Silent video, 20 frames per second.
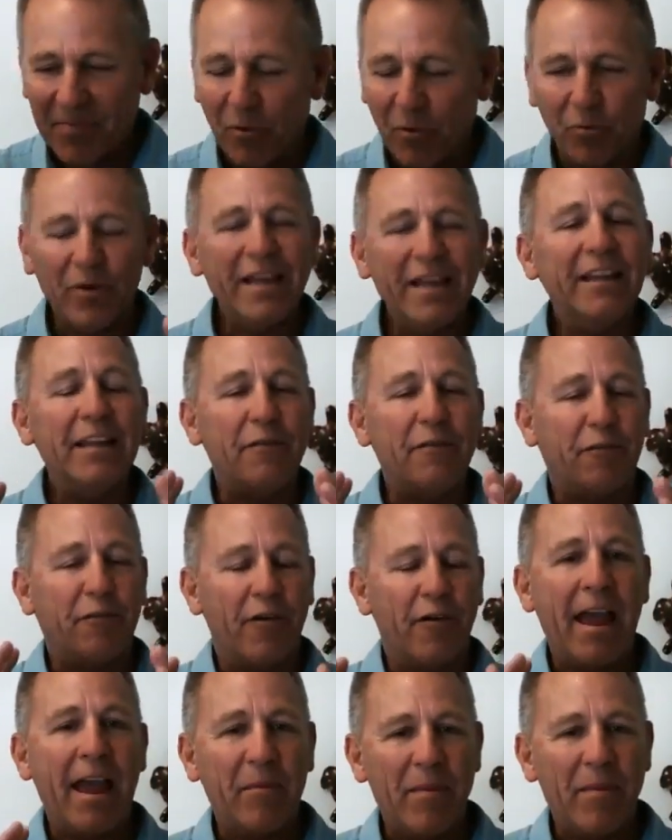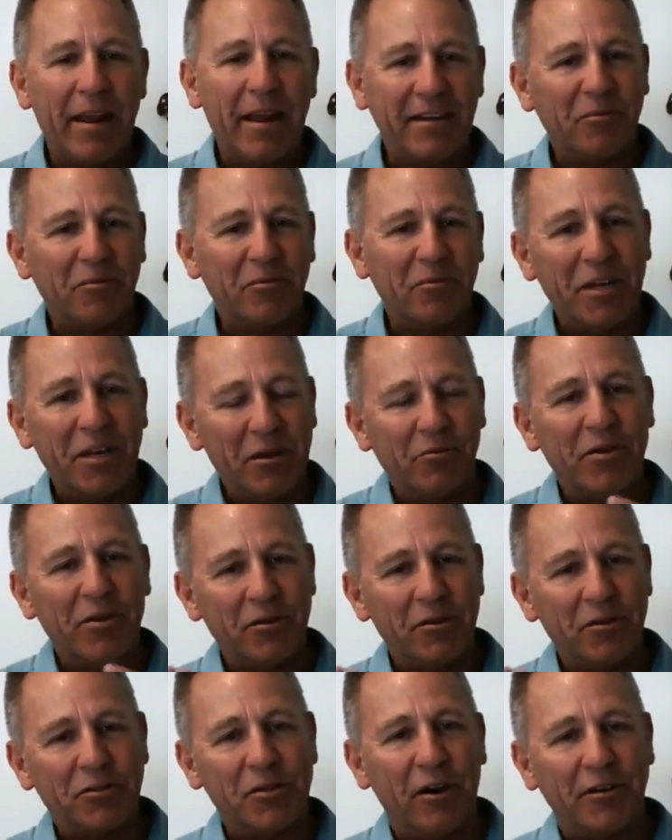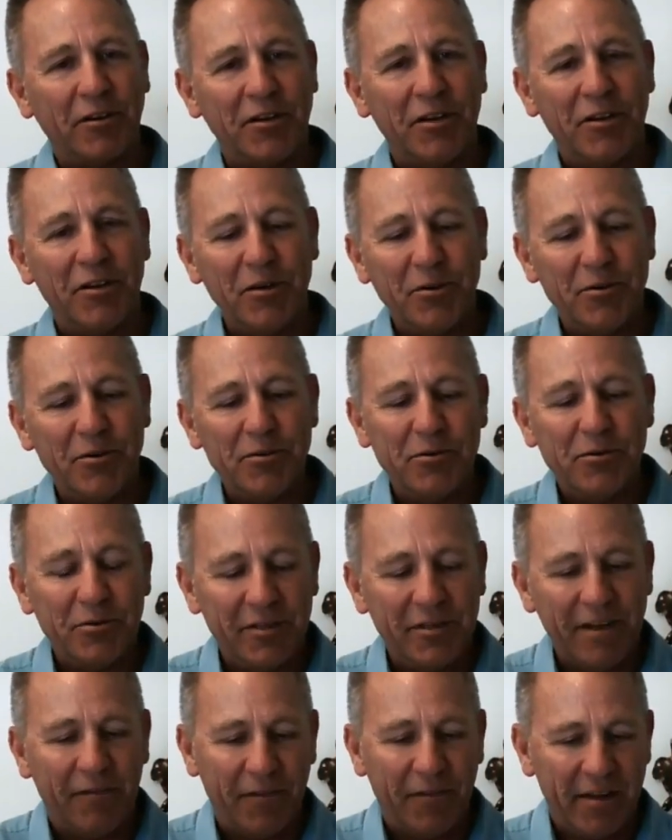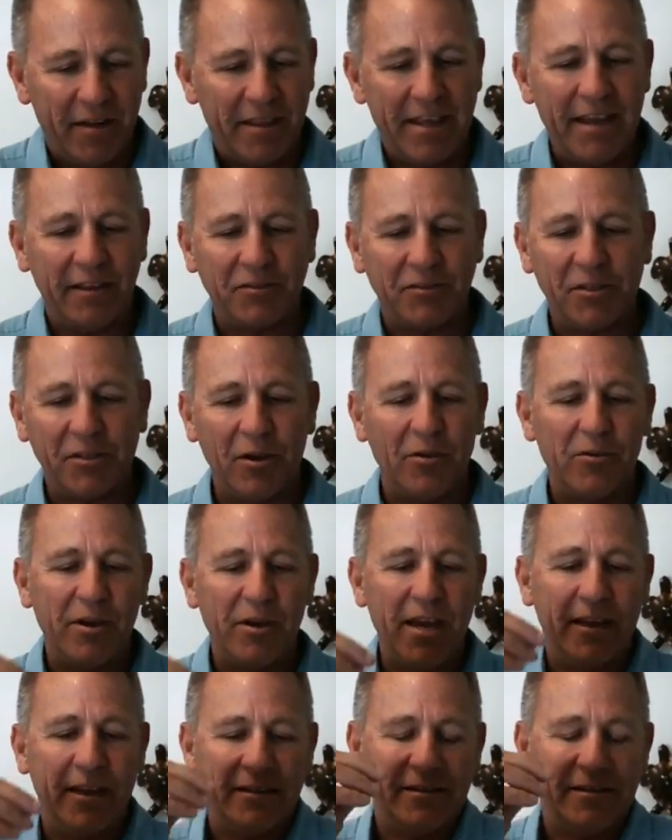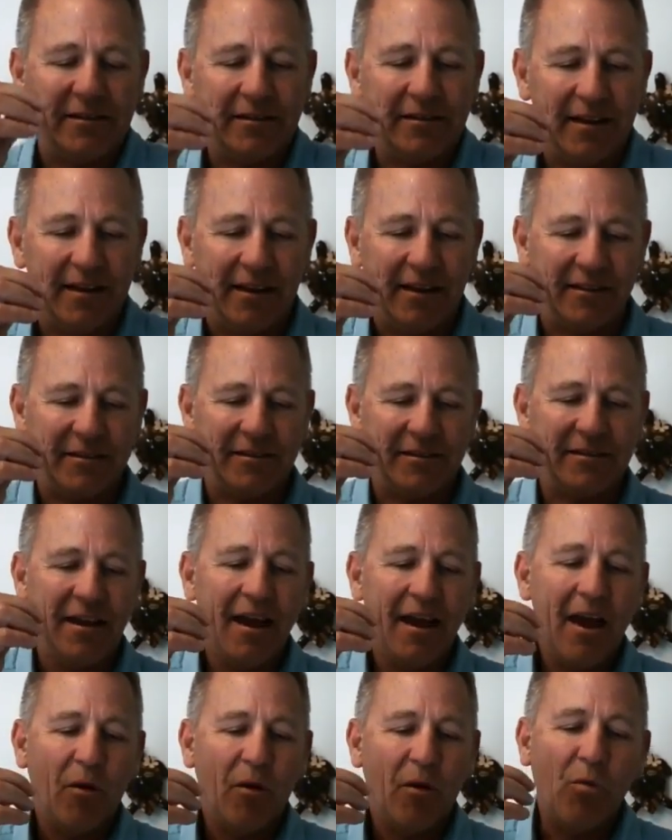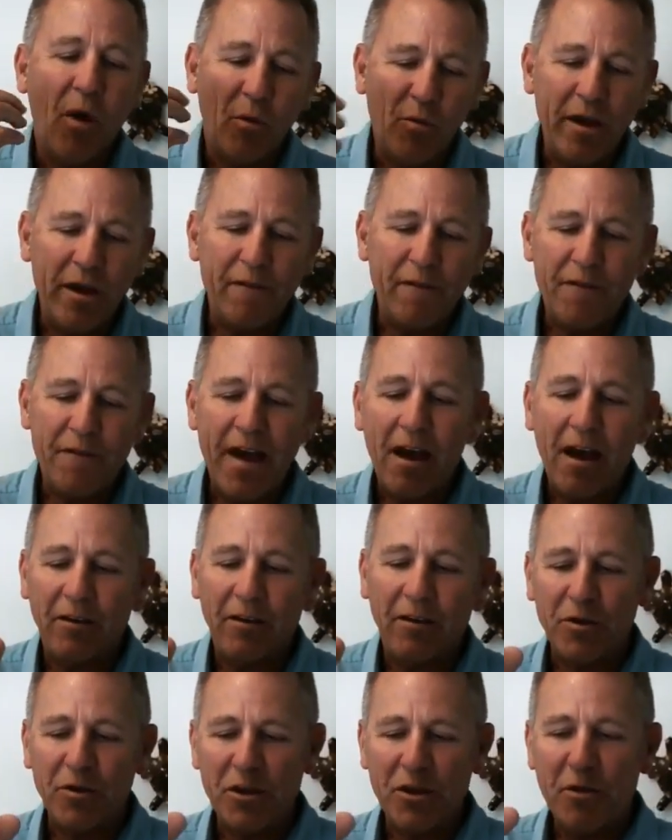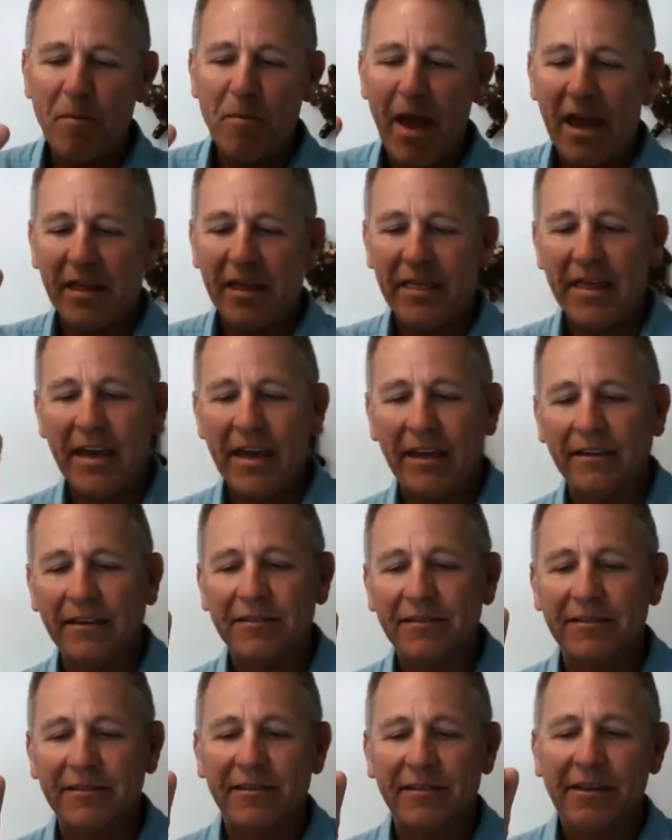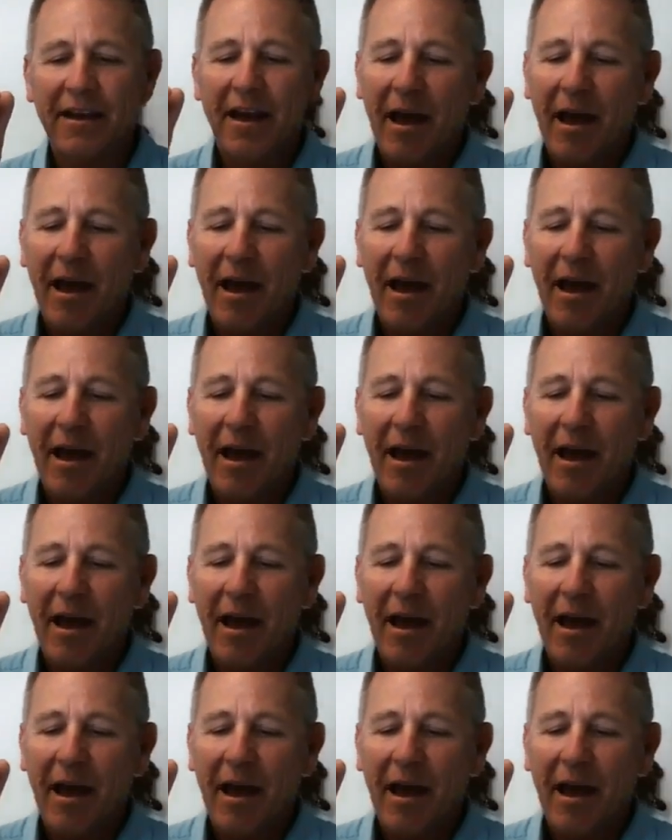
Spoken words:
really fragmented when you start to do different things. So it's what we've found when you make things.